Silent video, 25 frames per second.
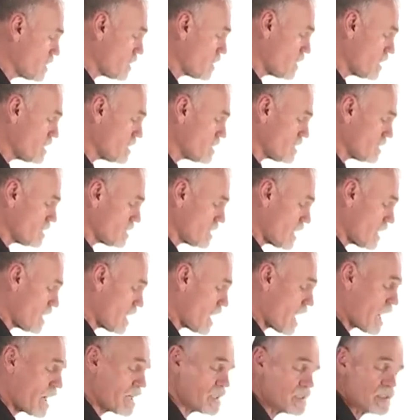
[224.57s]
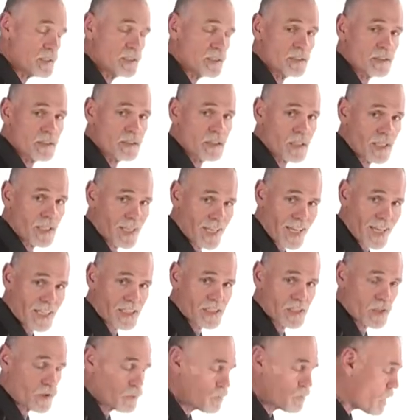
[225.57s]
So this is a nice
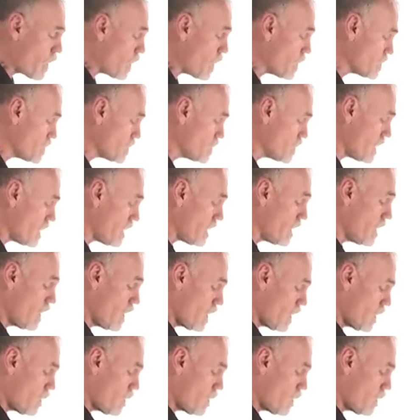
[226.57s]
connected posture.